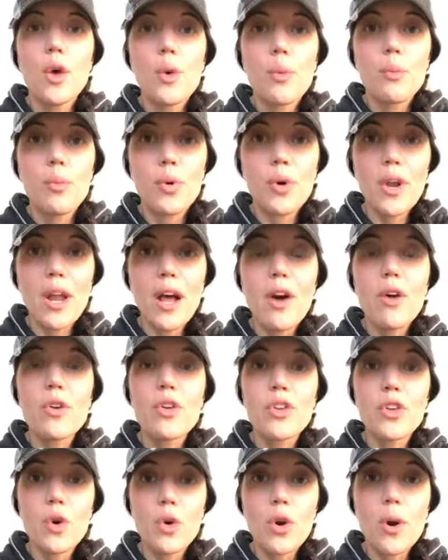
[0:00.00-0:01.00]
Put
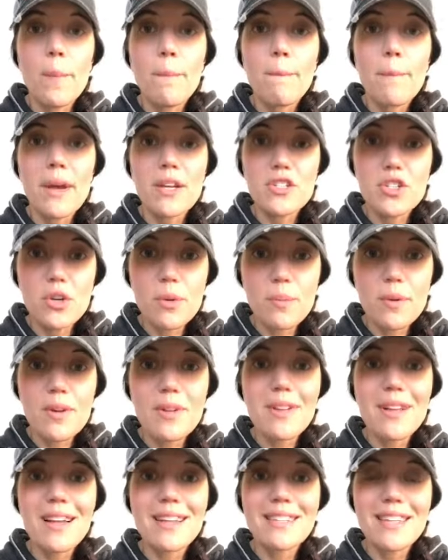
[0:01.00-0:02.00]
out your
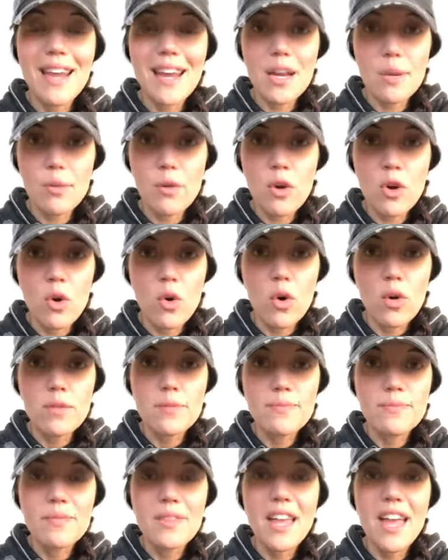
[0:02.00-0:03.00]
measurable, attainable
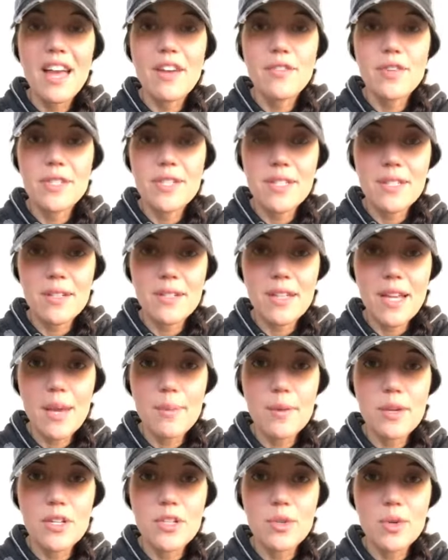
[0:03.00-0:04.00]
goal. Every single day
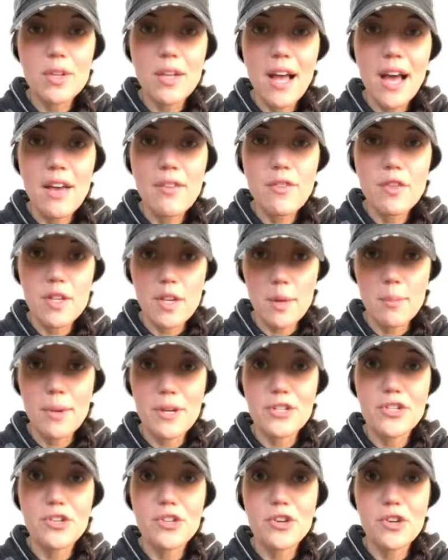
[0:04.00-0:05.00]
I'm going to do a live or a
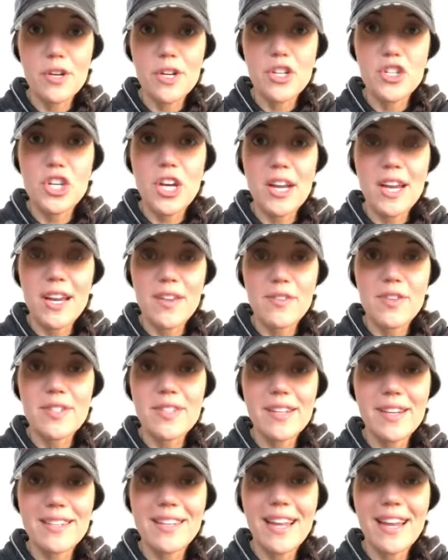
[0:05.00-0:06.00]
picture, and you're going to check in every
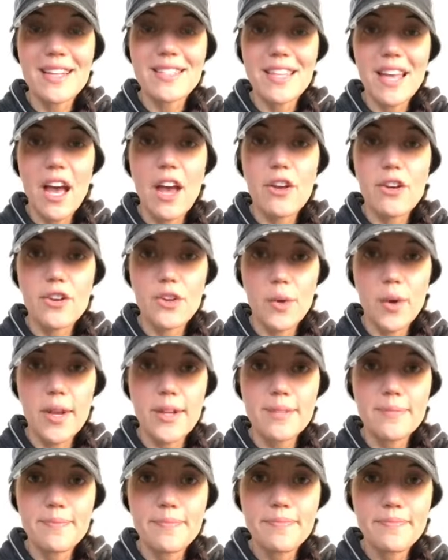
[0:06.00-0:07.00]
single day and say how you're
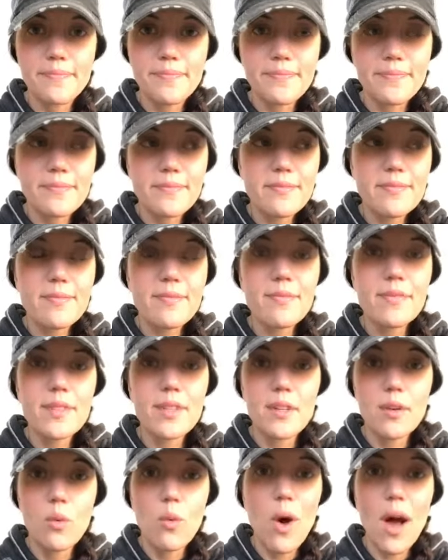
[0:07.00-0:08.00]
doing.
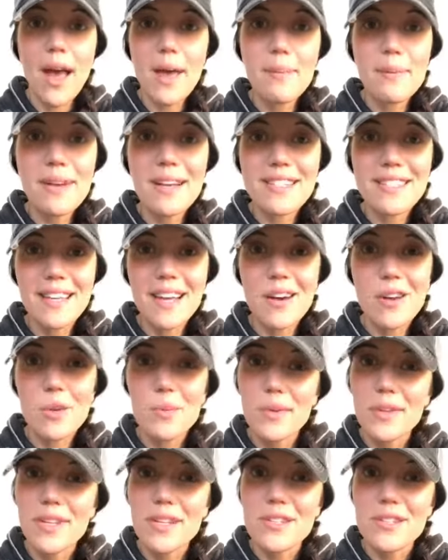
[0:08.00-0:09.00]
Why? Because
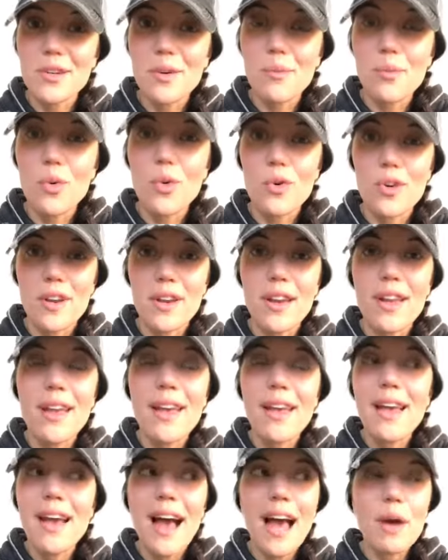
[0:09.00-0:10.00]
accountability is so important.
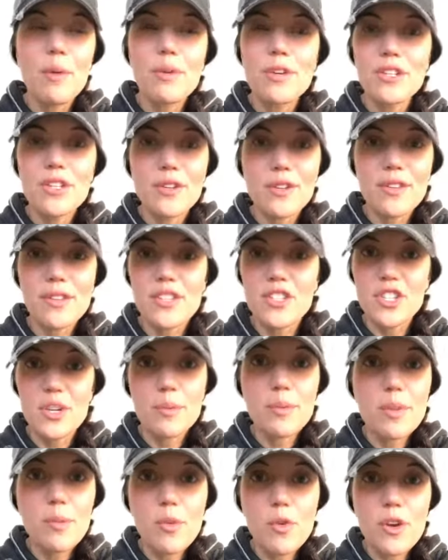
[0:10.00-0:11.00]
I wouldn't go to the
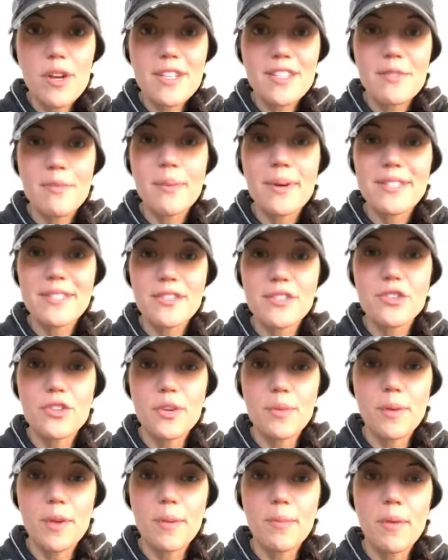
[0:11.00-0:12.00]
gym in the mornings if my sister
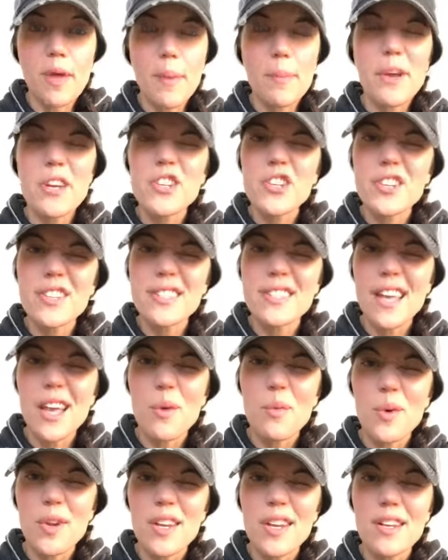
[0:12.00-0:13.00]
didn't pick me up. I shouldn't say I
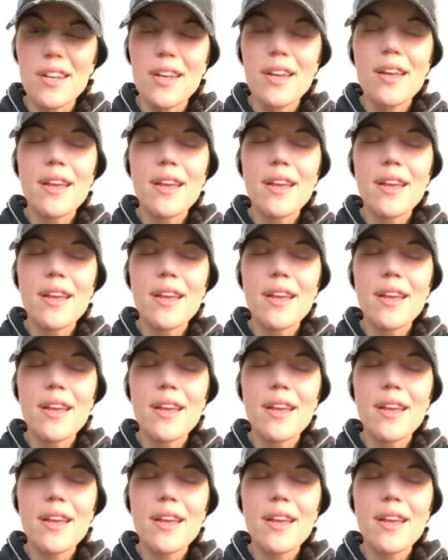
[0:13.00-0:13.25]
wouldn't.